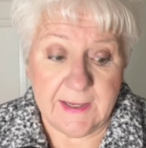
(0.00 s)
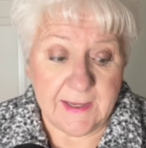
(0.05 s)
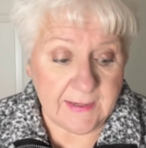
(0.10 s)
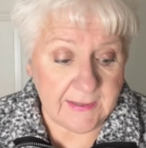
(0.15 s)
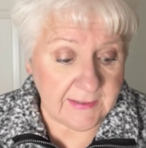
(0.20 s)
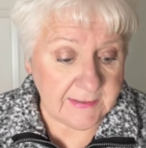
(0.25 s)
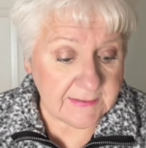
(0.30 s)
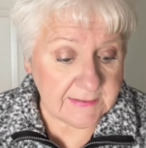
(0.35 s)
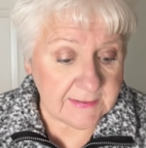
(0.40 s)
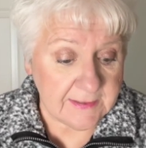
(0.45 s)
And
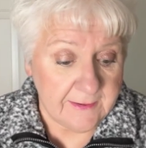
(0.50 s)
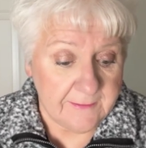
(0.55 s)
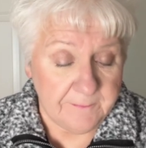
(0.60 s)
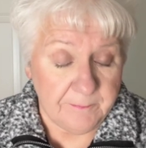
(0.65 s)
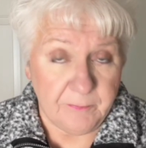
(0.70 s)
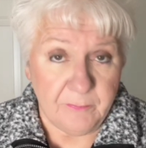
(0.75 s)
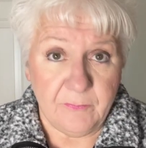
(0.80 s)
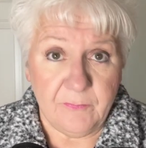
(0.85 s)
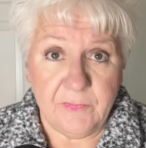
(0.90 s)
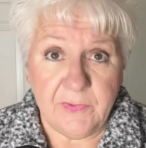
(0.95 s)
it's
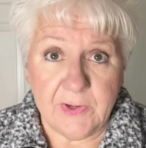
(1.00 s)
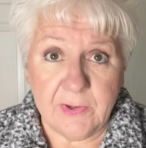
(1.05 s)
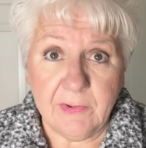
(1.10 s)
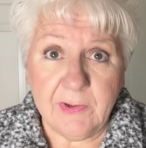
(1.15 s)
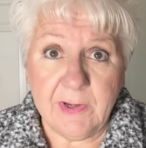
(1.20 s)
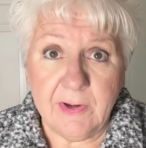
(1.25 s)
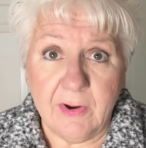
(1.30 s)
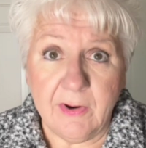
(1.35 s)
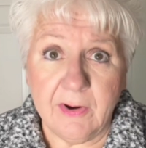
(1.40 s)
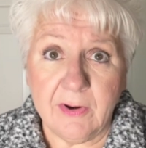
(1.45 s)

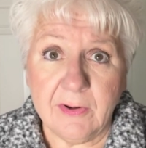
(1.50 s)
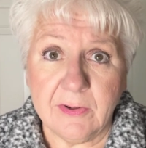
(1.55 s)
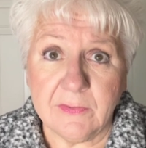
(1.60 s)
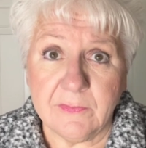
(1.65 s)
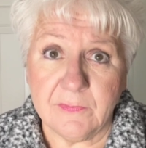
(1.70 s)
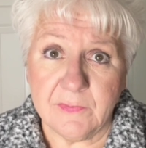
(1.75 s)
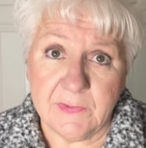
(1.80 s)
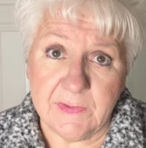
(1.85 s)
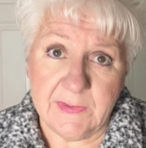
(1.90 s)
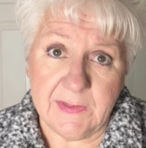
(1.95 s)
very
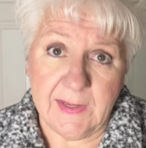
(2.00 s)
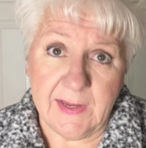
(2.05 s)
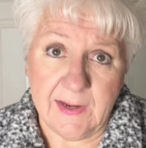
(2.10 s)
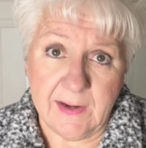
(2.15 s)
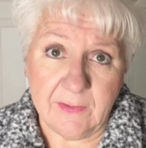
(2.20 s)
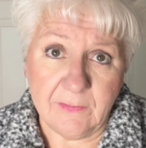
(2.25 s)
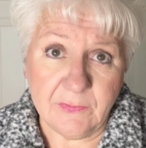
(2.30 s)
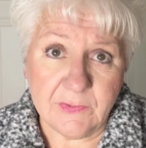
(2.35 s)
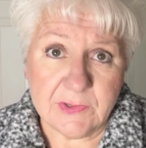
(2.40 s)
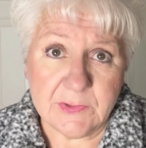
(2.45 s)
hard for the
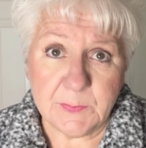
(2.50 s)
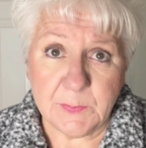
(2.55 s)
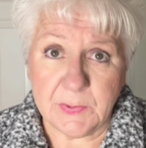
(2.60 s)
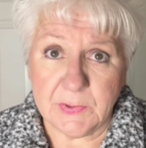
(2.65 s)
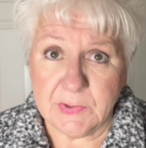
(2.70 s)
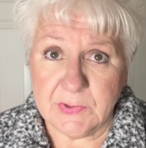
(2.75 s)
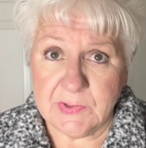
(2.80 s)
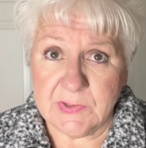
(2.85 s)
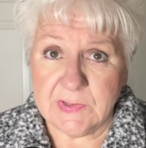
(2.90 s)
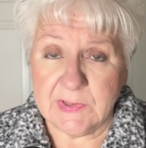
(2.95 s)
average
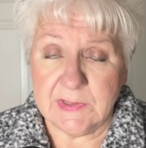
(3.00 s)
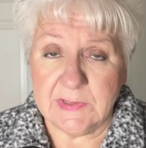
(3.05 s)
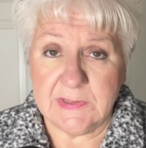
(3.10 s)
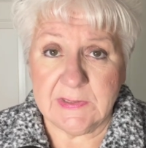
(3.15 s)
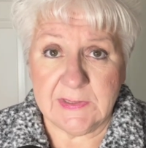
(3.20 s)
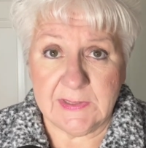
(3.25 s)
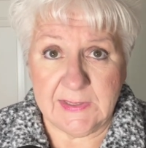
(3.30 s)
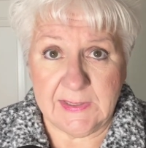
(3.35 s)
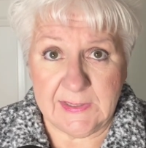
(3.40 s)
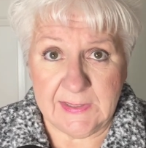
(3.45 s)
person
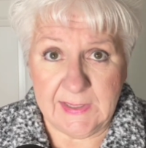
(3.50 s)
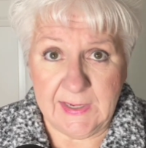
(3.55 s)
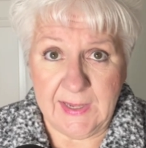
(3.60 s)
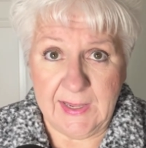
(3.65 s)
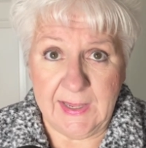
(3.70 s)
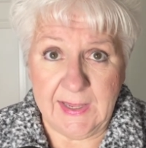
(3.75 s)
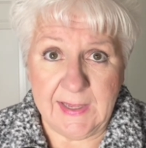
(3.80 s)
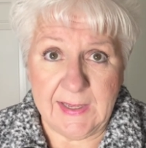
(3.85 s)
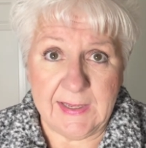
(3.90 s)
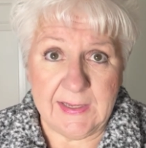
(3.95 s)
to get
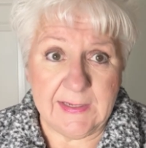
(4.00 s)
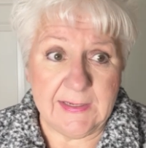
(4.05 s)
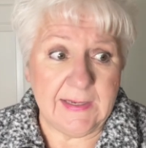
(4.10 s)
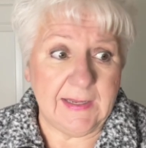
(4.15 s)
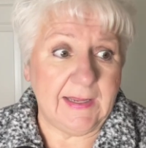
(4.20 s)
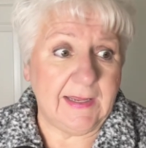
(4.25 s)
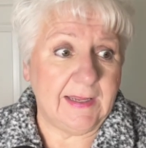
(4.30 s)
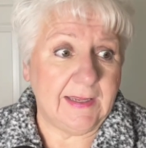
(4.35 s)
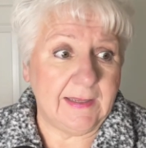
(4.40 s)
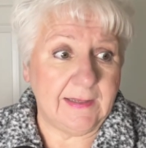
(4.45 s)
ahead
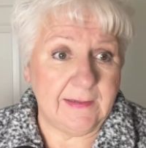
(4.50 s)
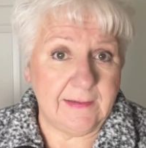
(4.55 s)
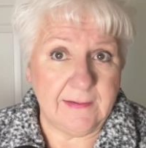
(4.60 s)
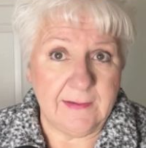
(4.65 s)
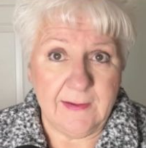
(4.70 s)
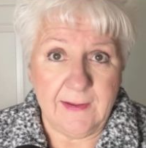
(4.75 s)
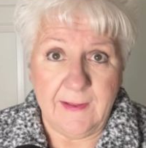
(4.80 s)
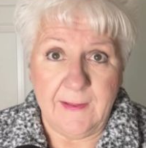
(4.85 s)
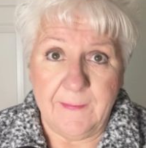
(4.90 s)
and,